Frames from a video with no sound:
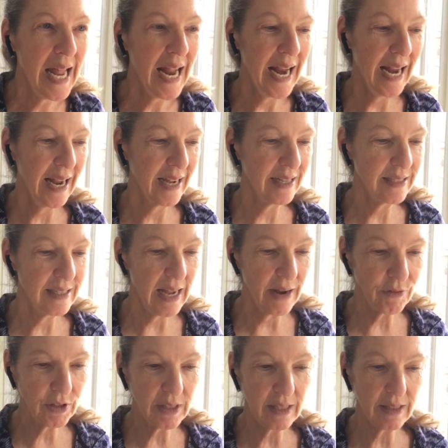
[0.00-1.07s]
and
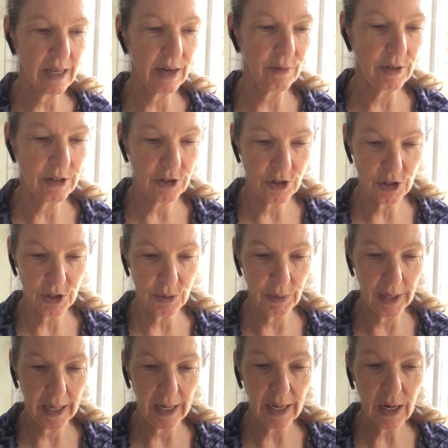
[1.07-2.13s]
everything that I was
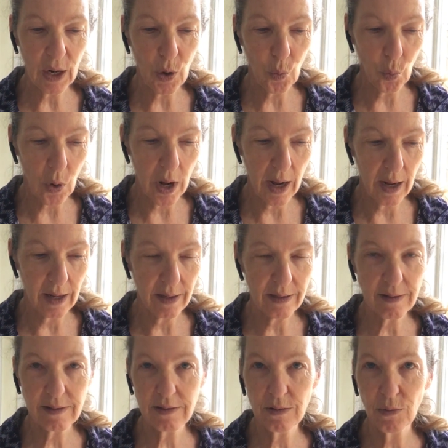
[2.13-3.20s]
doing
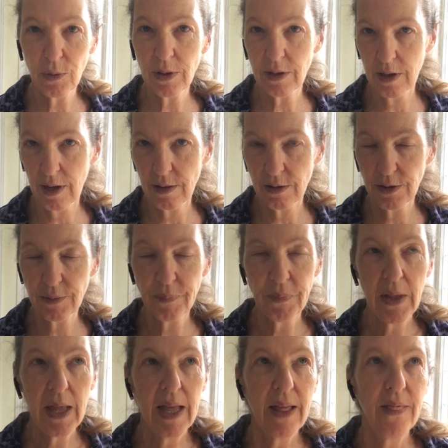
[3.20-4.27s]
was with color.
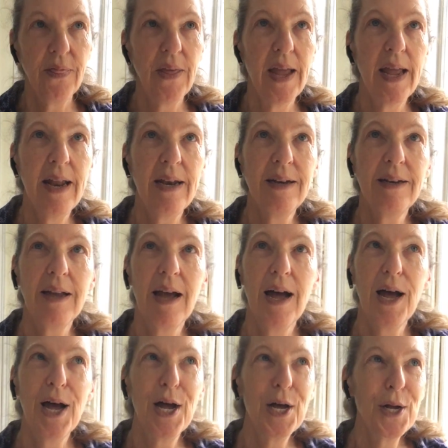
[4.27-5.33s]
Then,
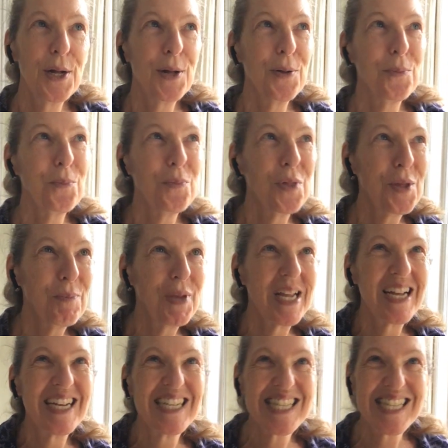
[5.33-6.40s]

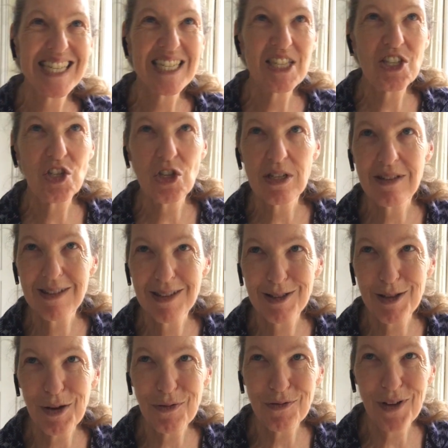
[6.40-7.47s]
because it's just
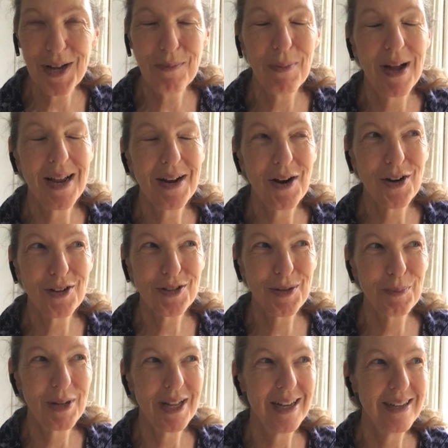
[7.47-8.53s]
so fun buying art
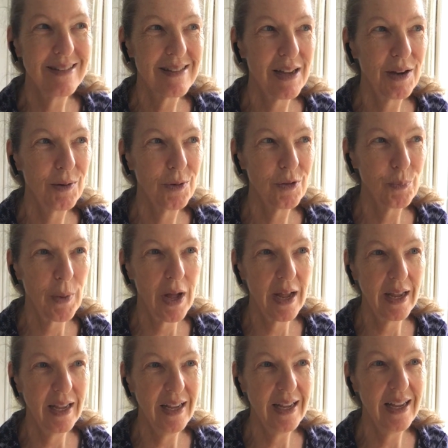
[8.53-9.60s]
supplies, I was
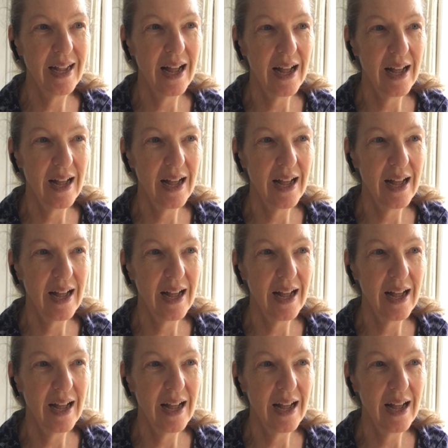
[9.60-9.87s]
buying